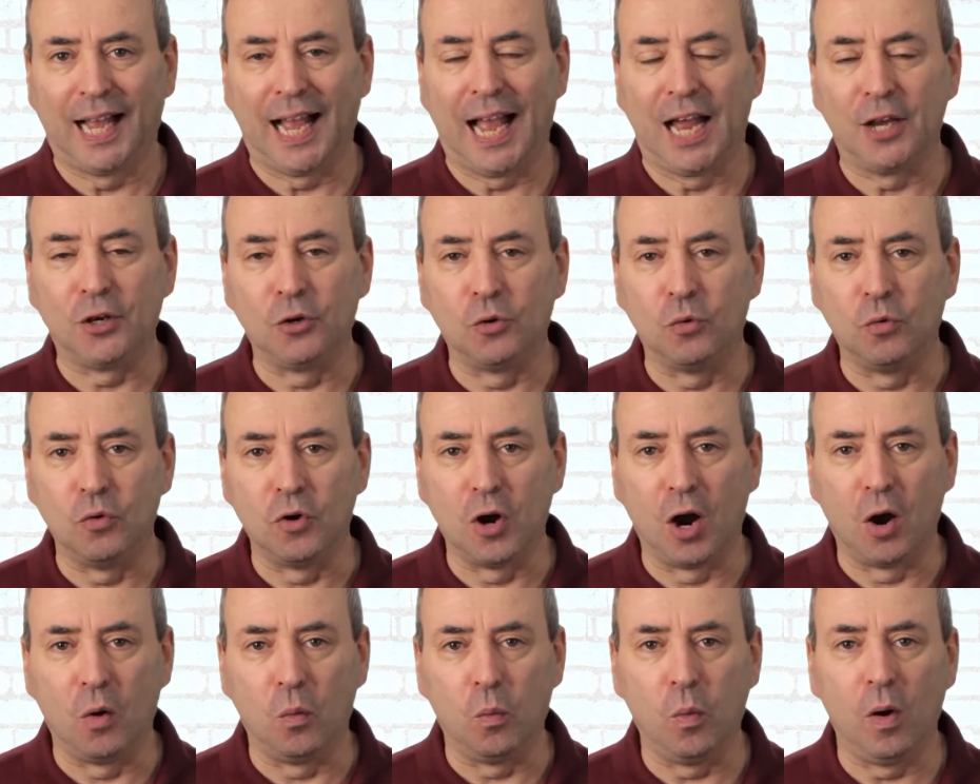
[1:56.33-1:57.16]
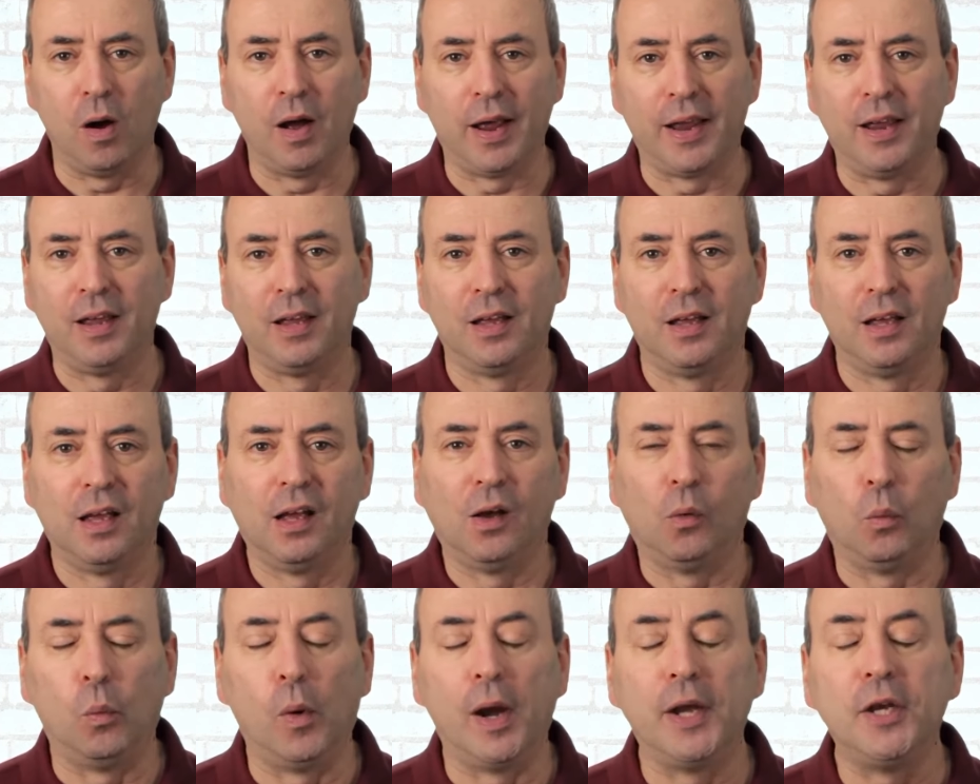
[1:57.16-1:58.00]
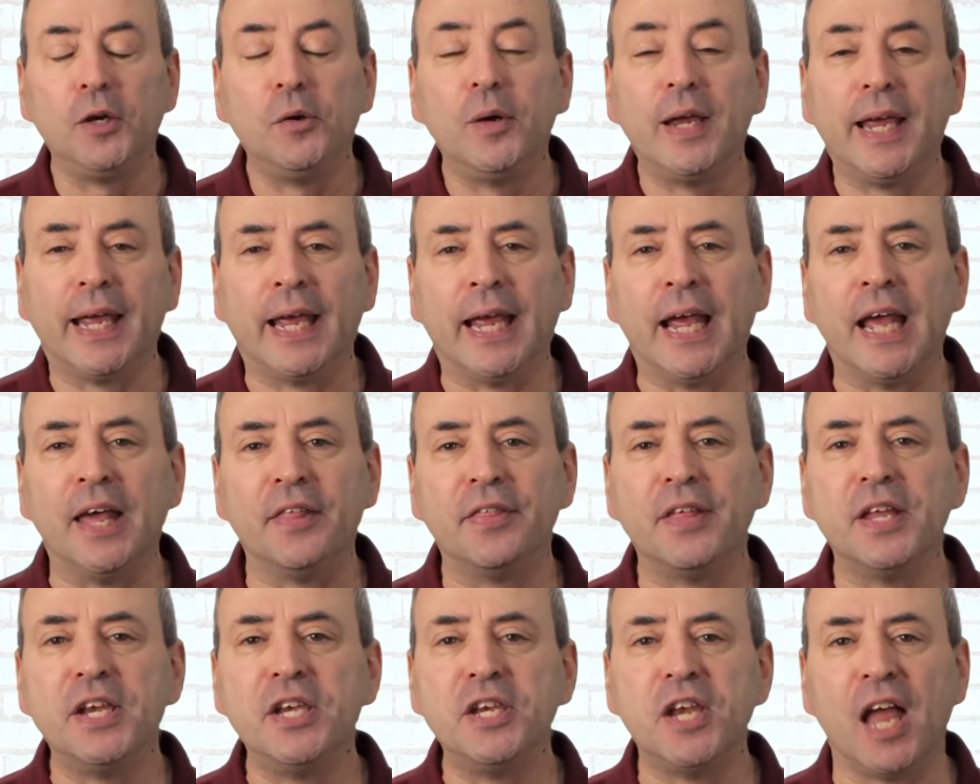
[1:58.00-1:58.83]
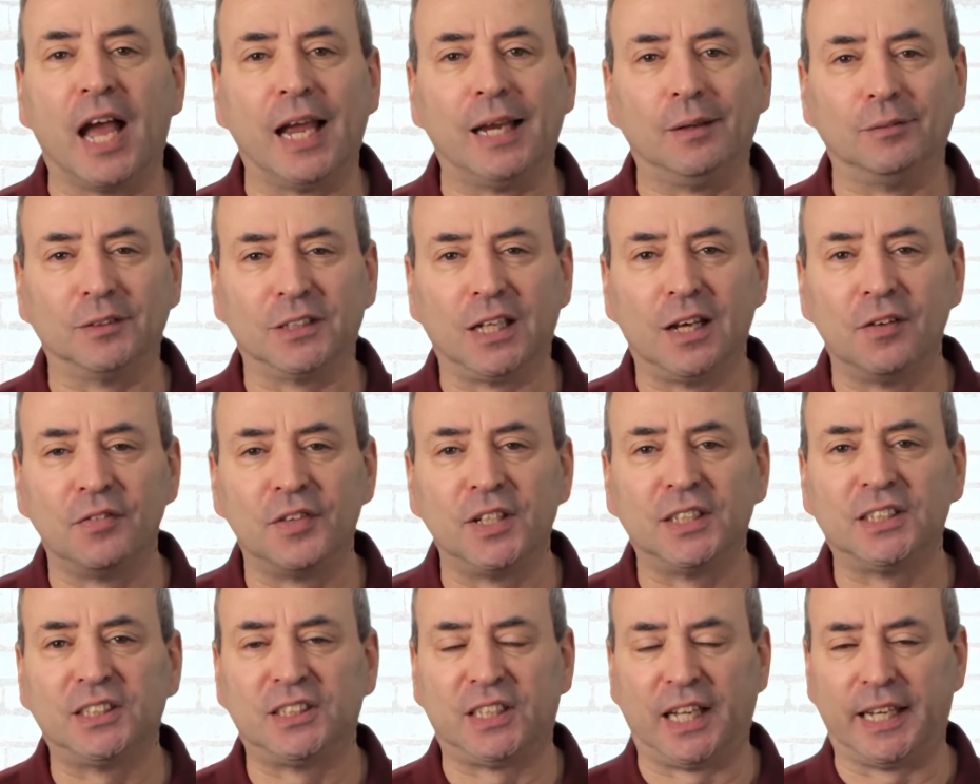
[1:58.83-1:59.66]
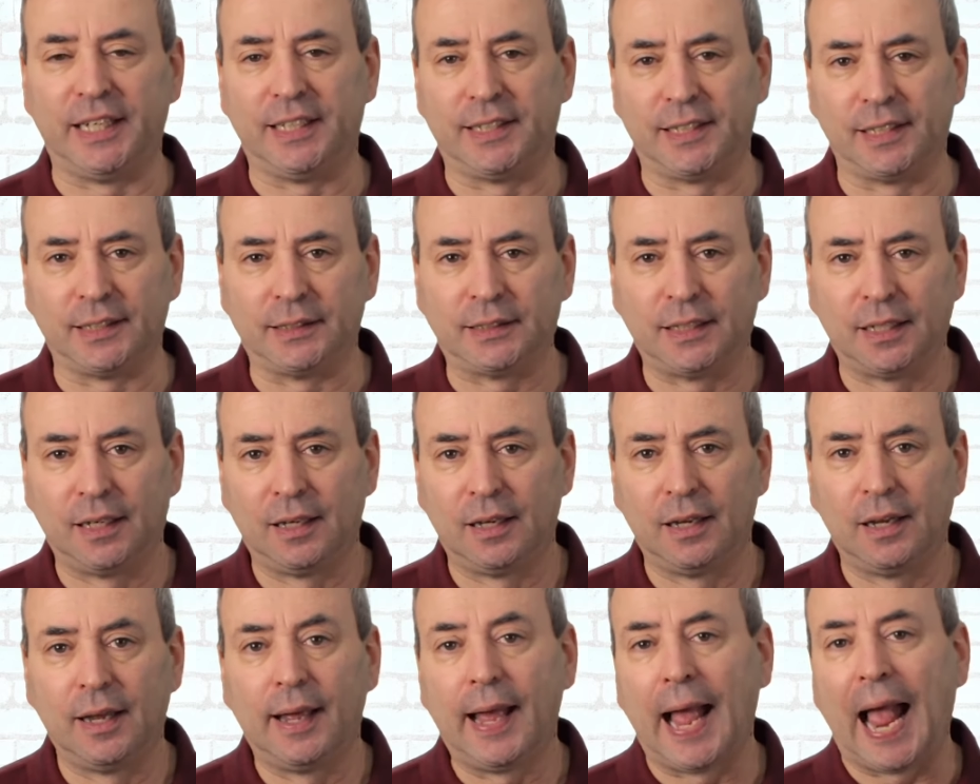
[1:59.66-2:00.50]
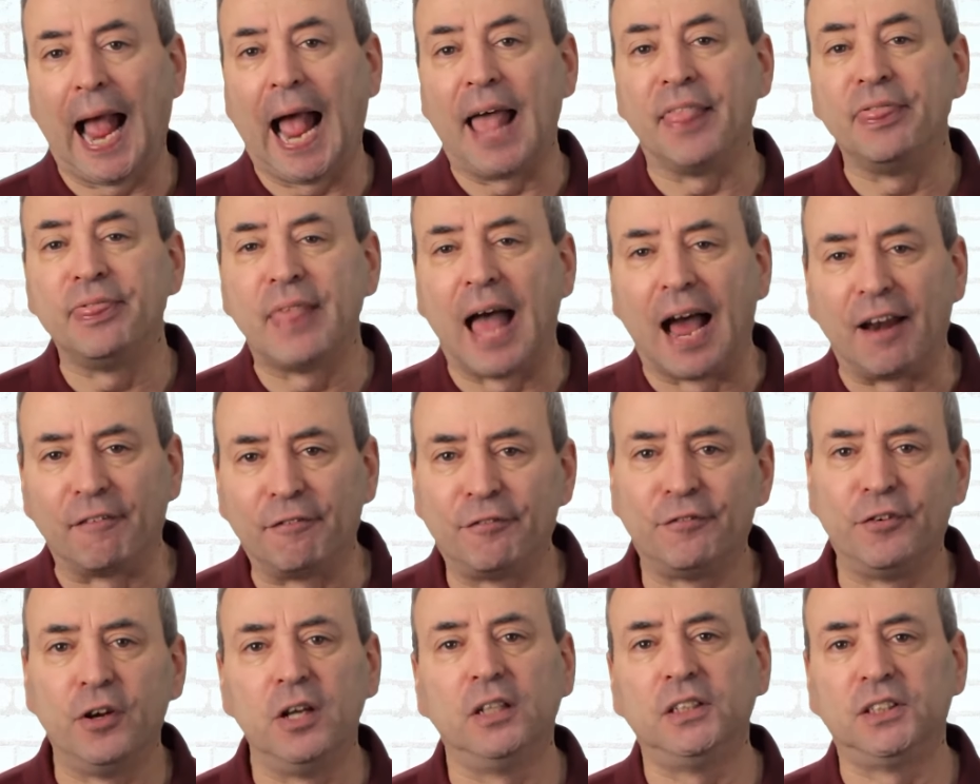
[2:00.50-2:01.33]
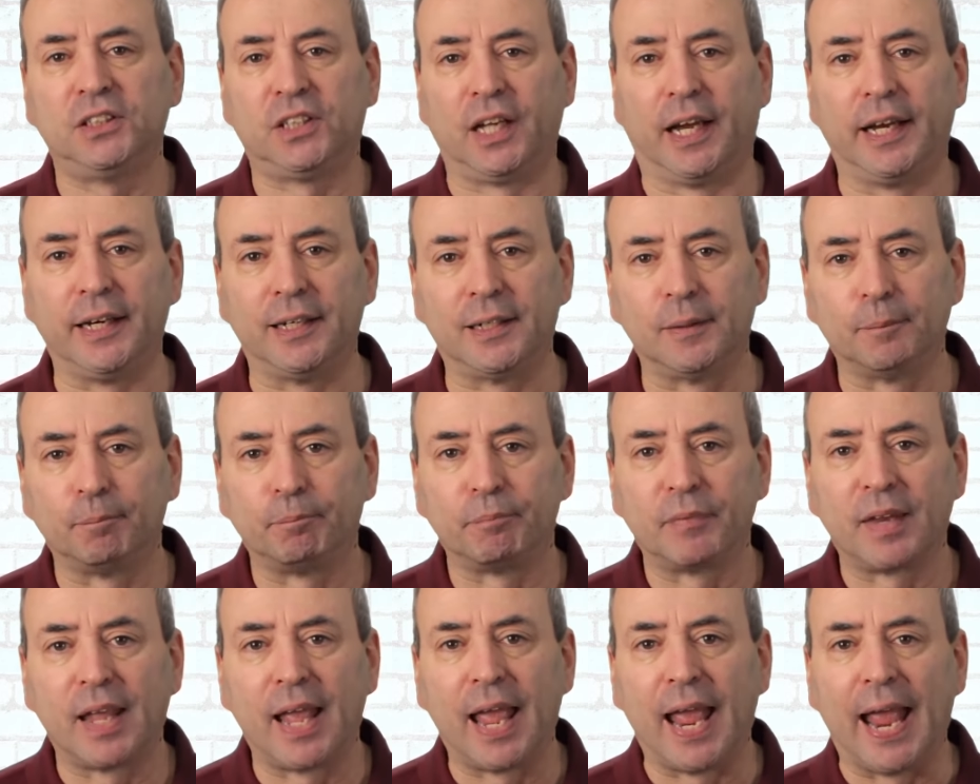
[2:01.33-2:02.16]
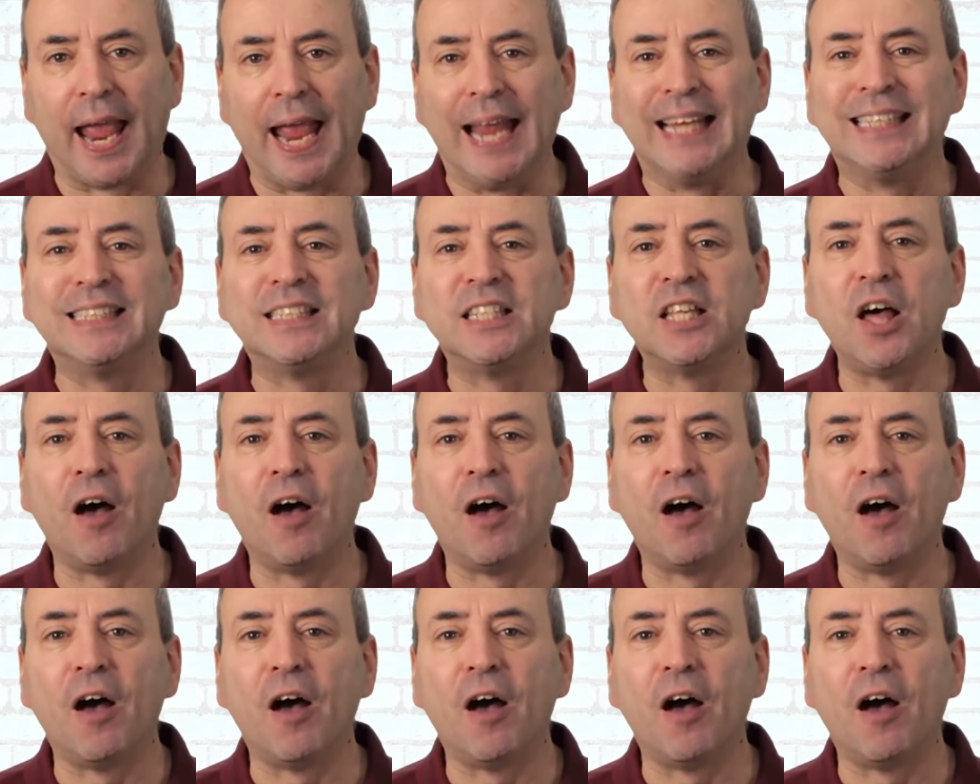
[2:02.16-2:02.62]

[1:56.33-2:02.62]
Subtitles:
And you'll know why when you hear the names of the stages. And that first stage is